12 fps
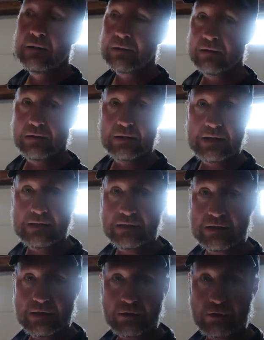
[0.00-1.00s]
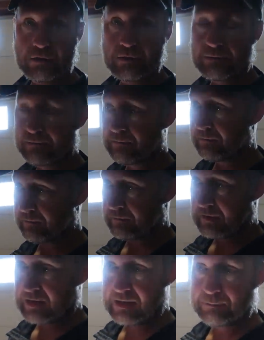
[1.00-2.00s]
The lead deer
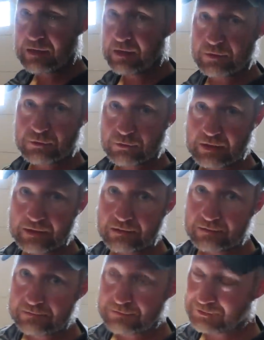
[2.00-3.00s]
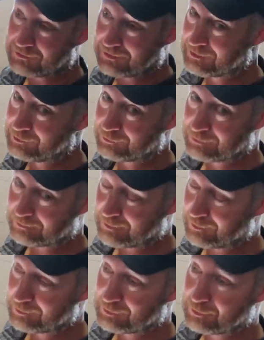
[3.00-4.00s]
came down the trail just like she was
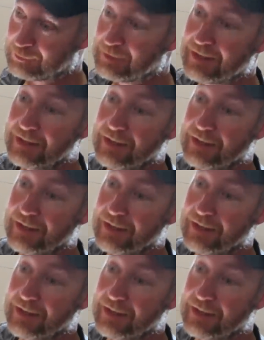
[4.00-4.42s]
supposed to.